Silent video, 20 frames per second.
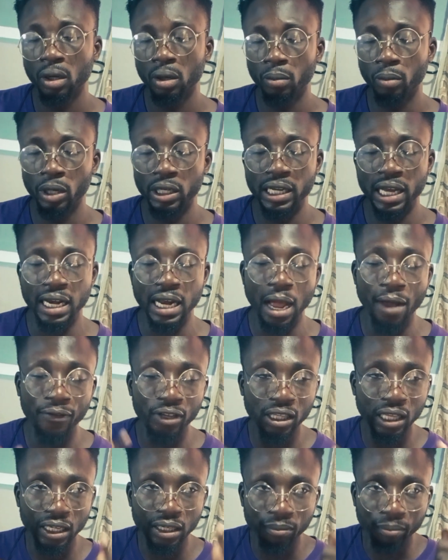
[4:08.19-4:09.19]
but then have
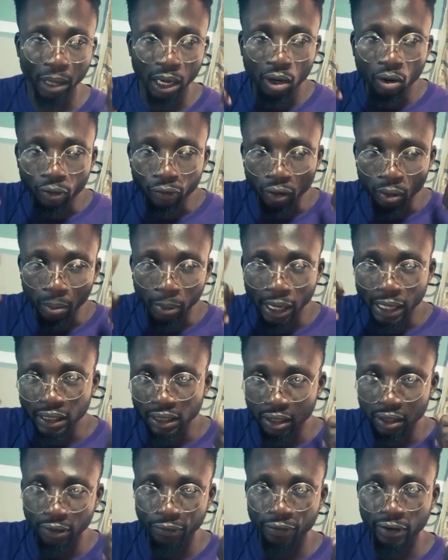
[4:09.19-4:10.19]
it at the back of your mind,
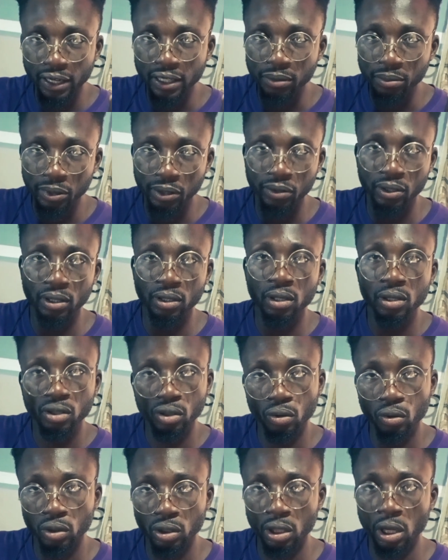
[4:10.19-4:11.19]
the difference between these
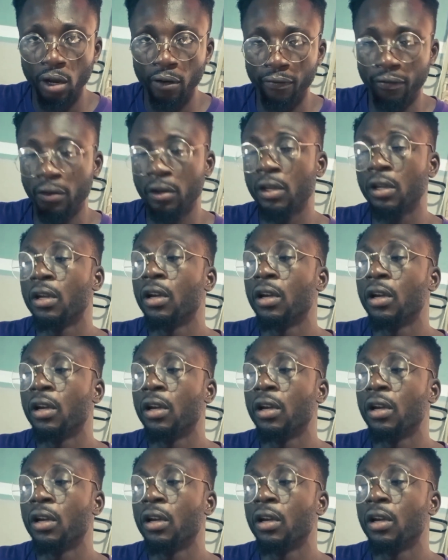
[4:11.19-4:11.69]
two stuff.